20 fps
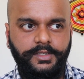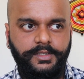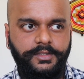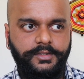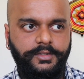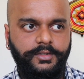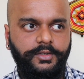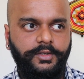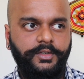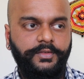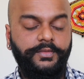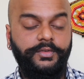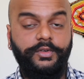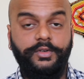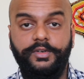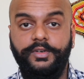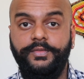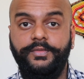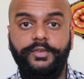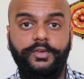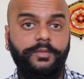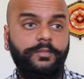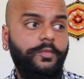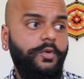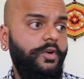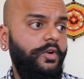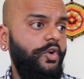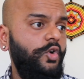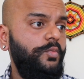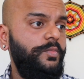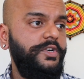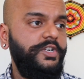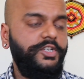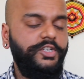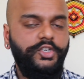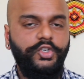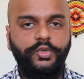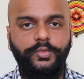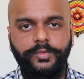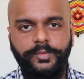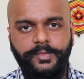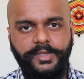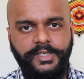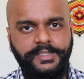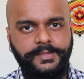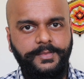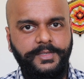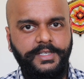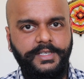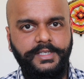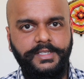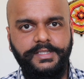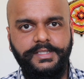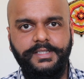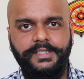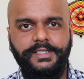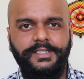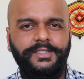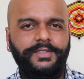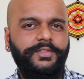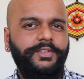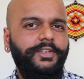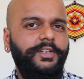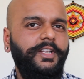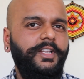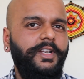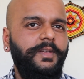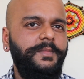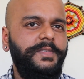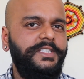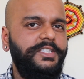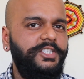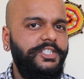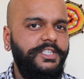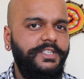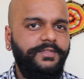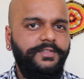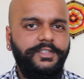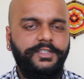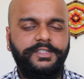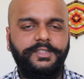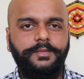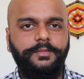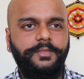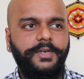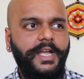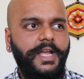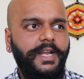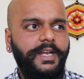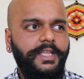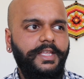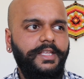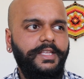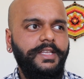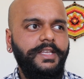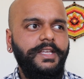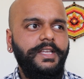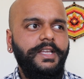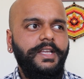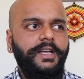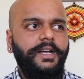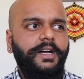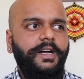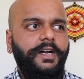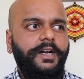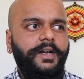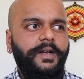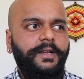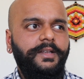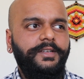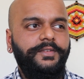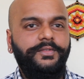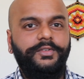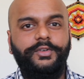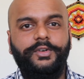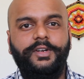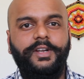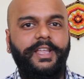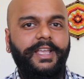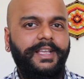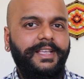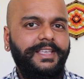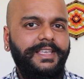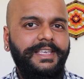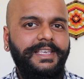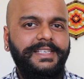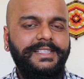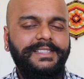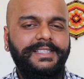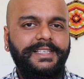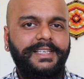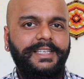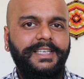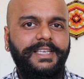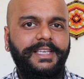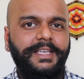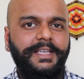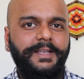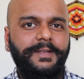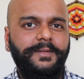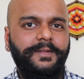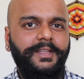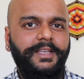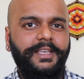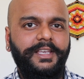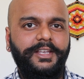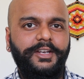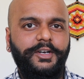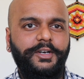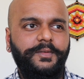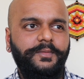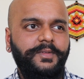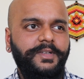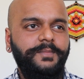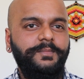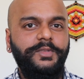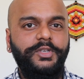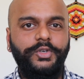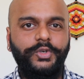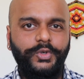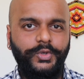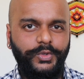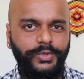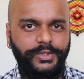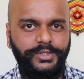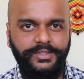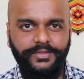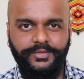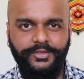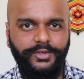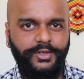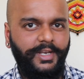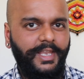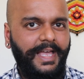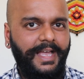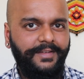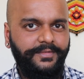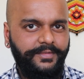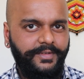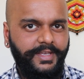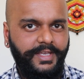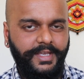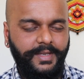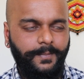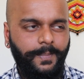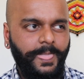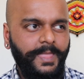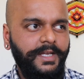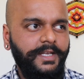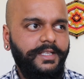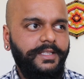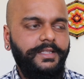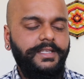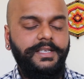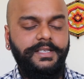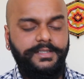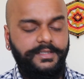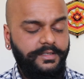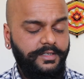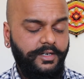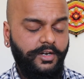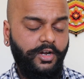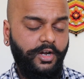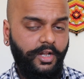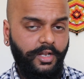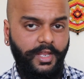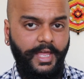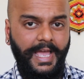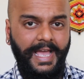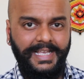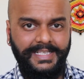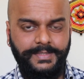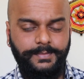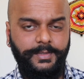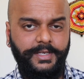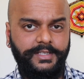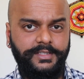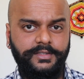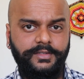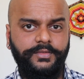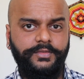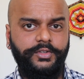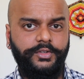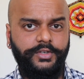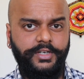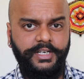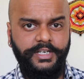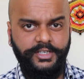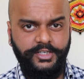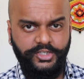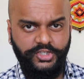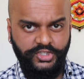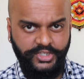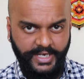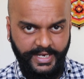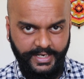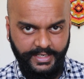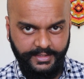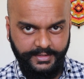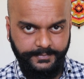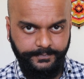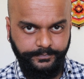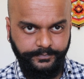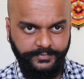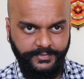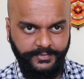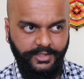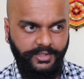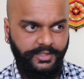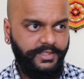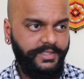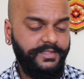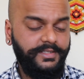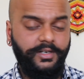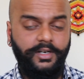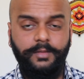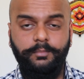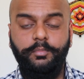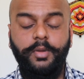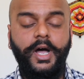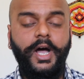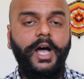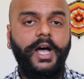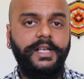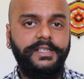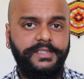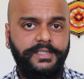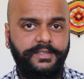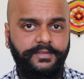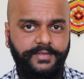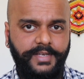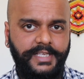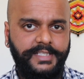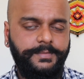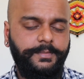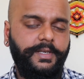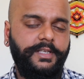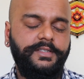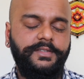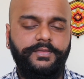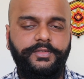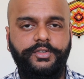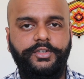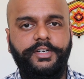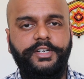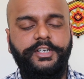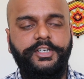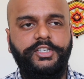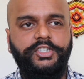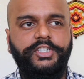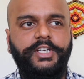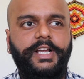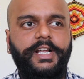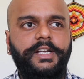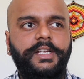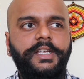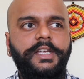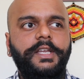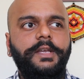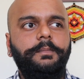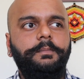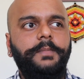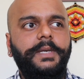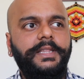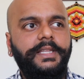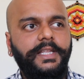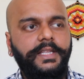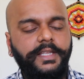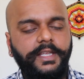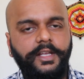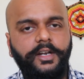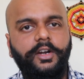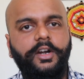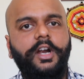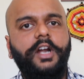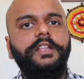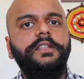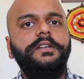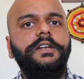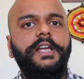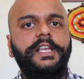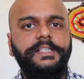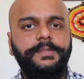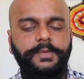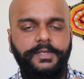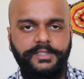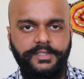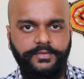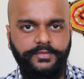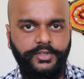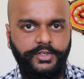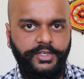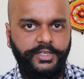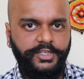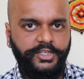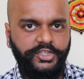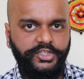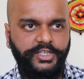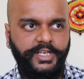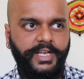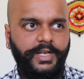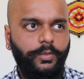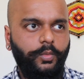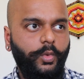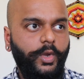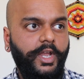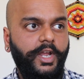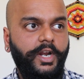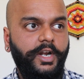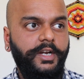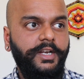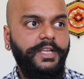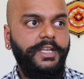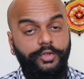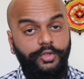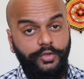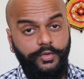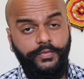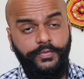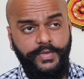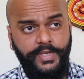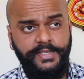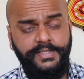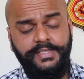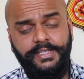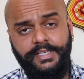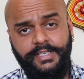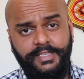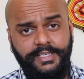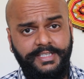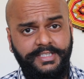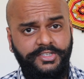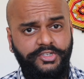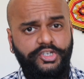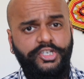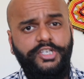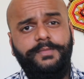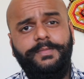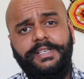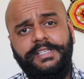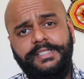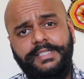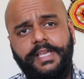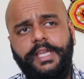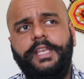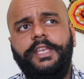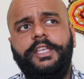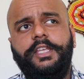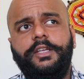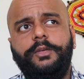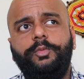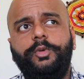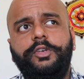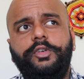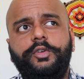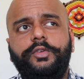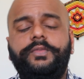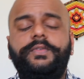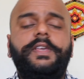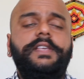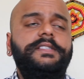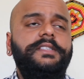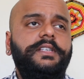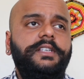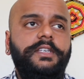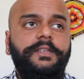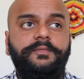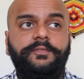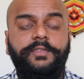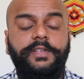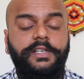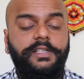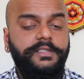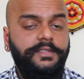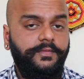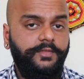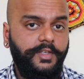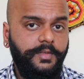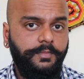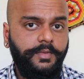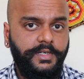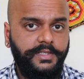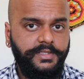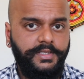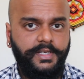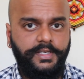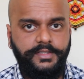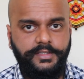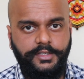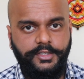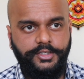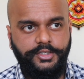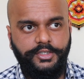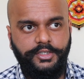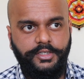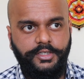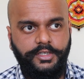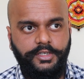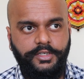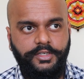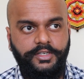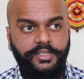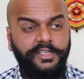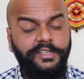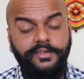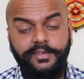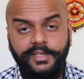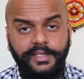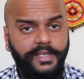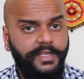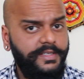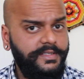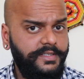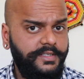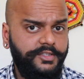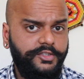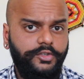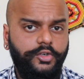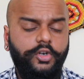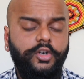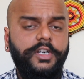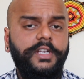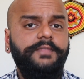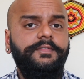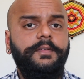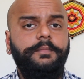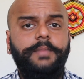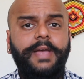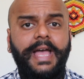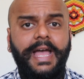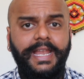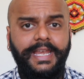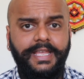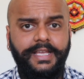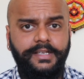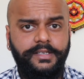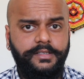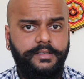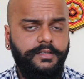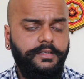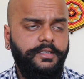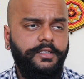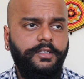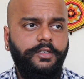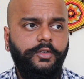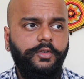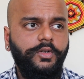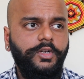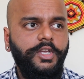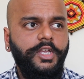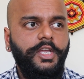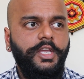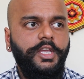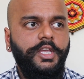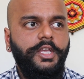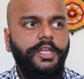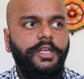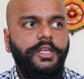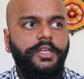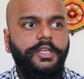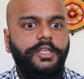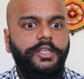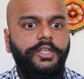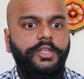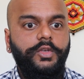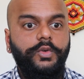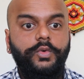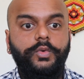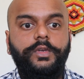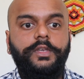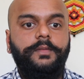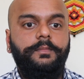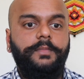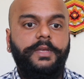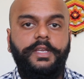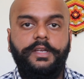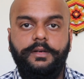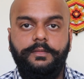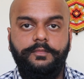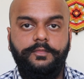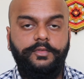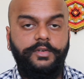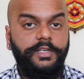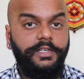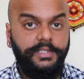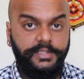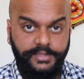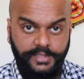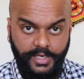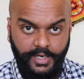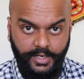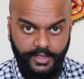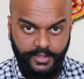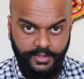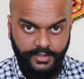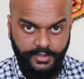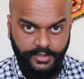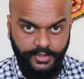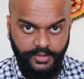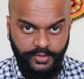So if you're more open to new experiences, if you're a little mischievous or bratty, if you're easily amused, if you're laughing, these are all aspects of your inner child. These are all positive aspects of your inner child. But then there are other aspects of your inner child where when you're facing extreme anxiety, when you're facing feelings of depersonalization, derealization, or even panic, you can become really scared.